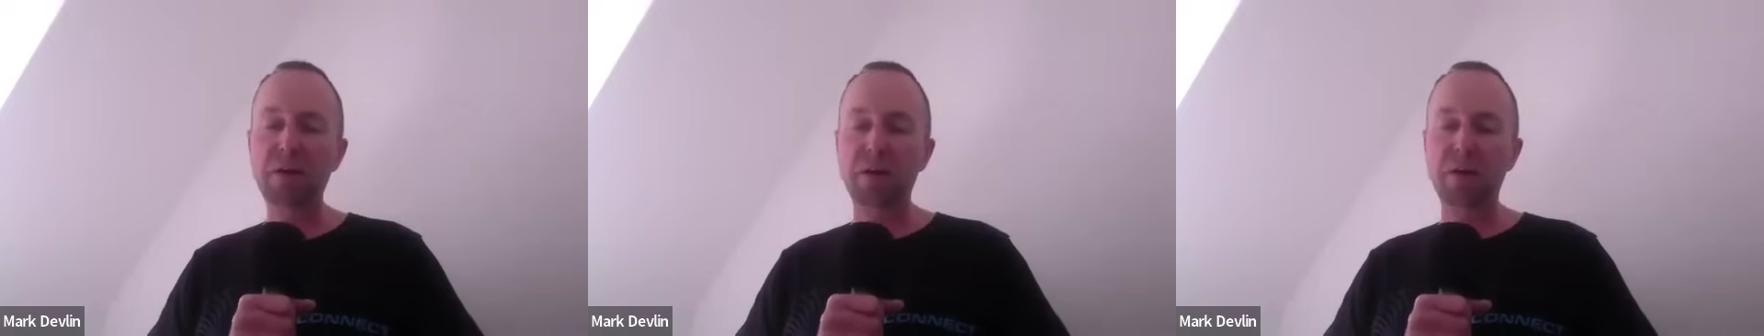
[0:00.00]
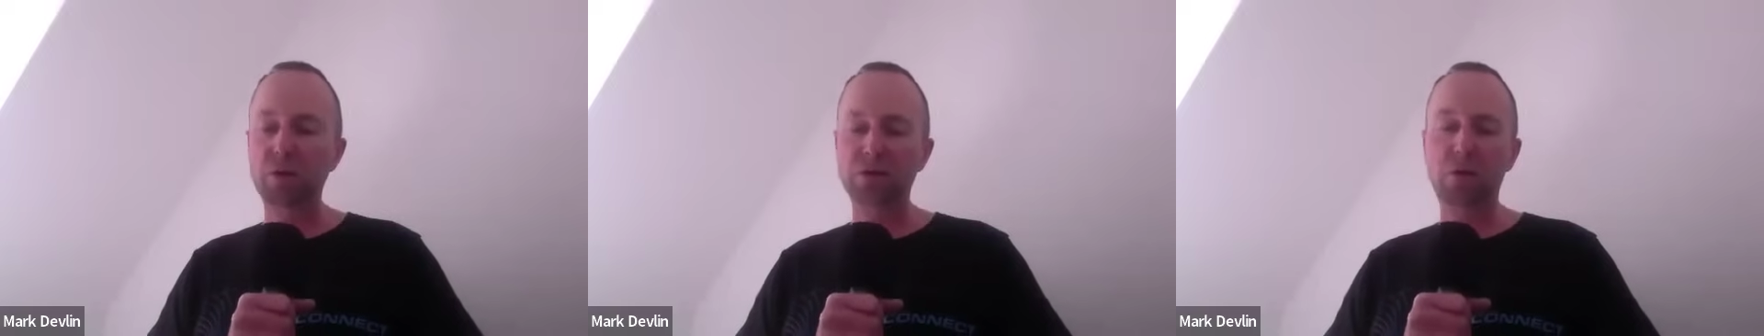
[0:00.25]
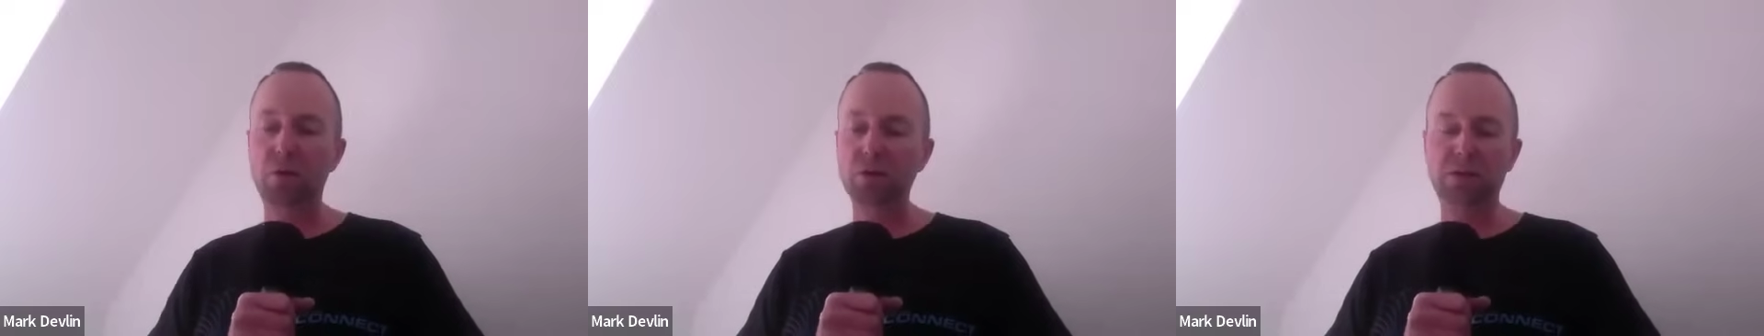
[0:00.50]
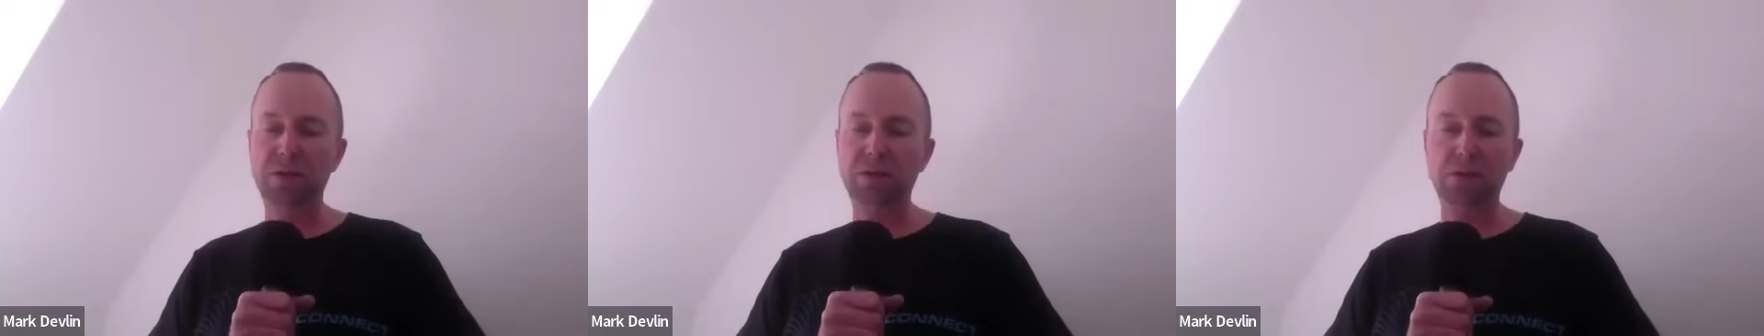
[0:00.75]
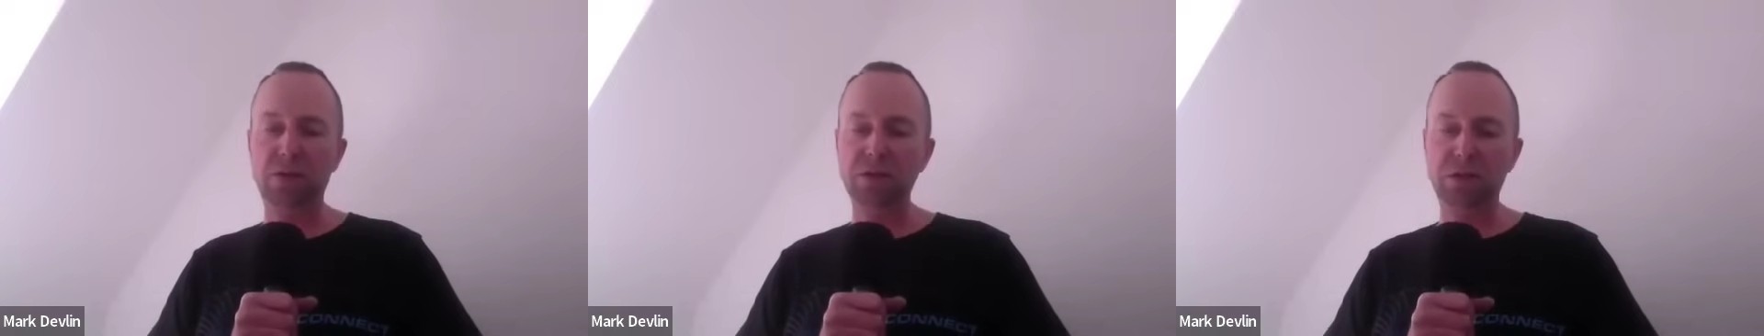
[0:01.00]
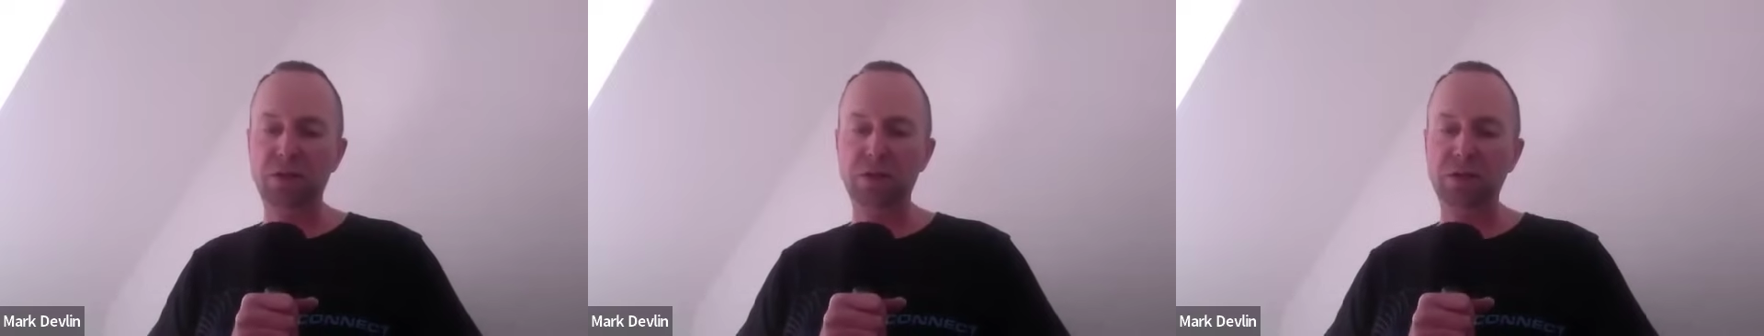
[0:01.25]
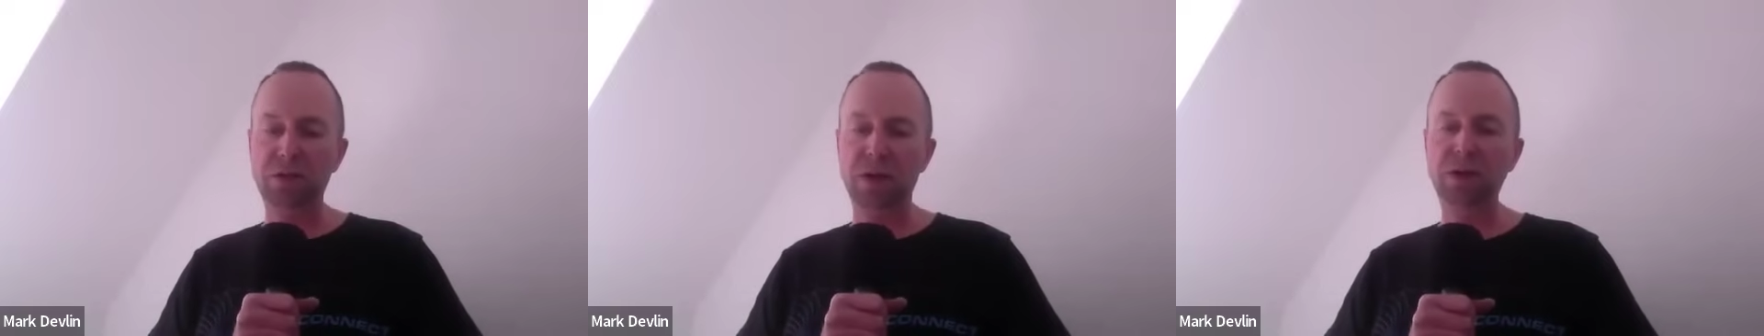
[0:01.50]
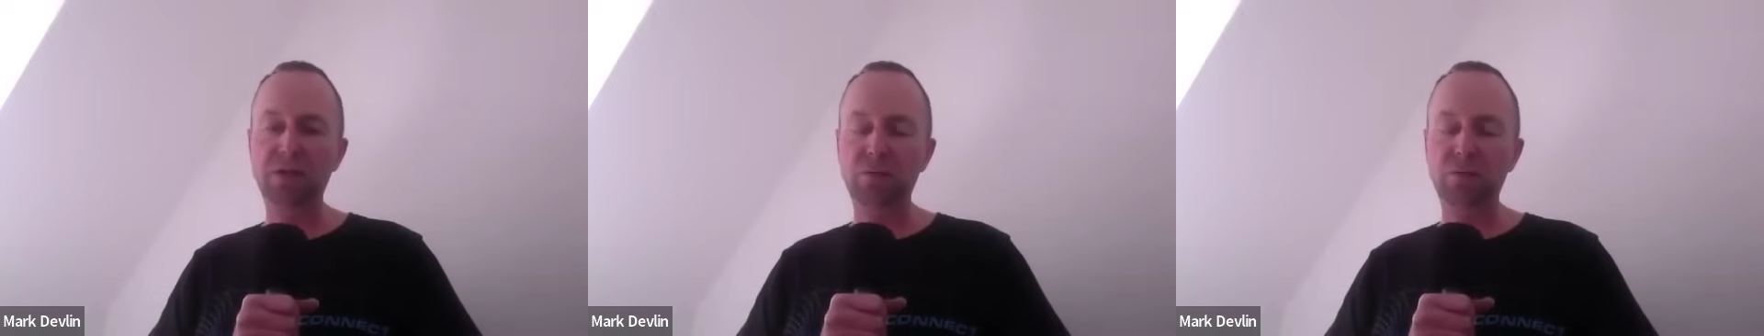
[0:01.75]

There was a concert in 1998